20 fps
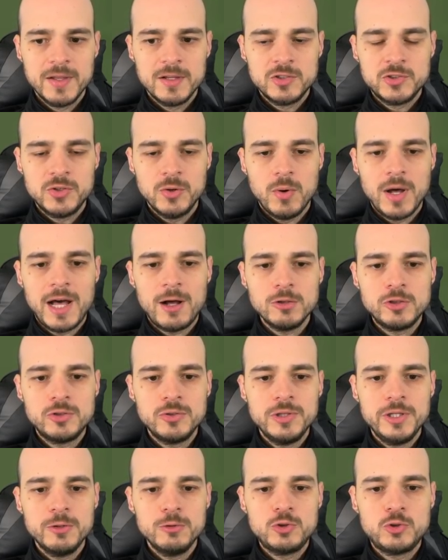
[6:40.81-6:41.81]
So how to
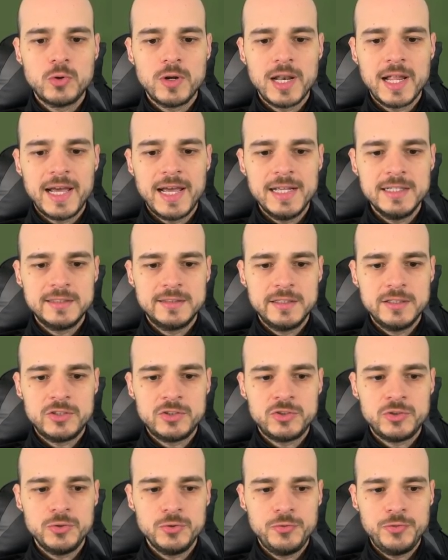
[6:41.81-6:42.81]
neutralize this
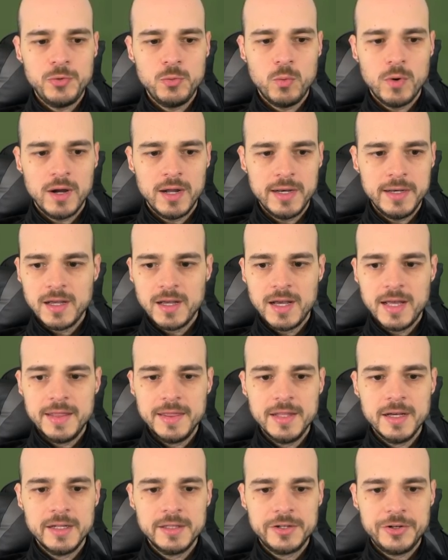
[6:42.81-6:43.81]
2v1?
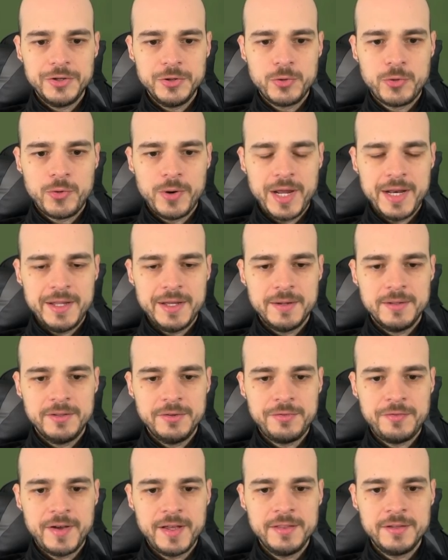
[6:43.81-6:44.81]
Another Ukrainian
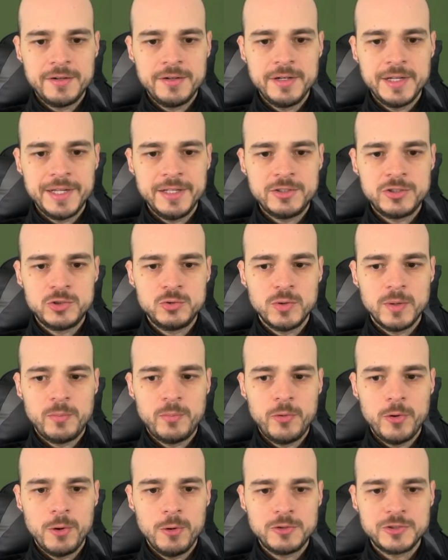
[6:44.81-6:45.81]
defender needs to
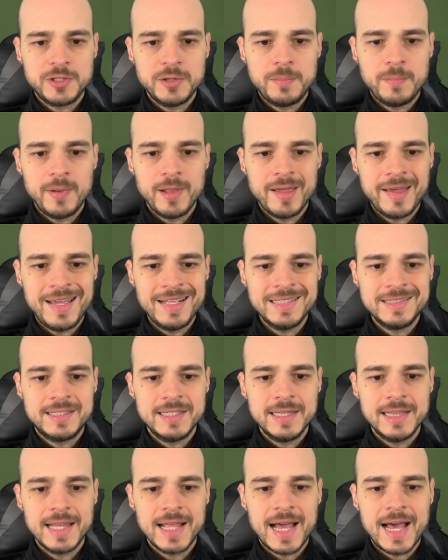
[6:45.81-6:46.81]
approach the play,
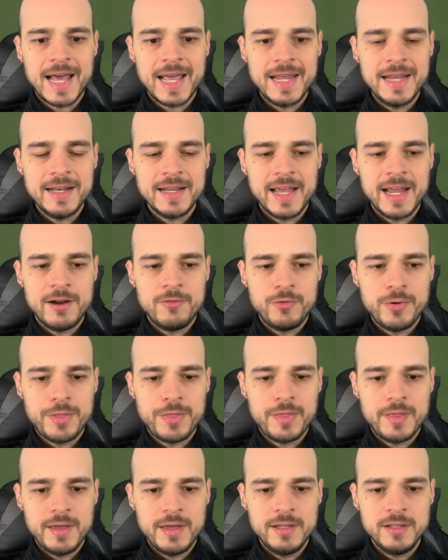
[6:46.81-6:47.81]
denying
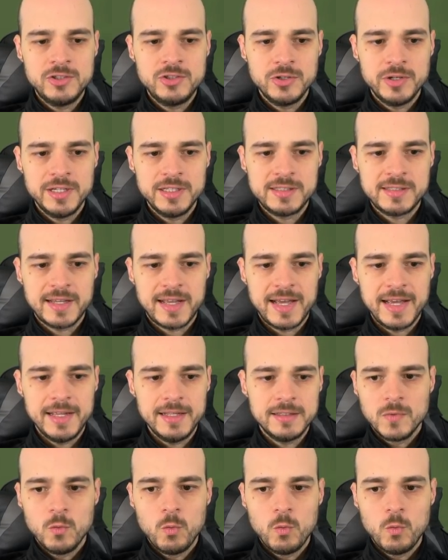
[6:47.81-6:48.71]
everything to his side.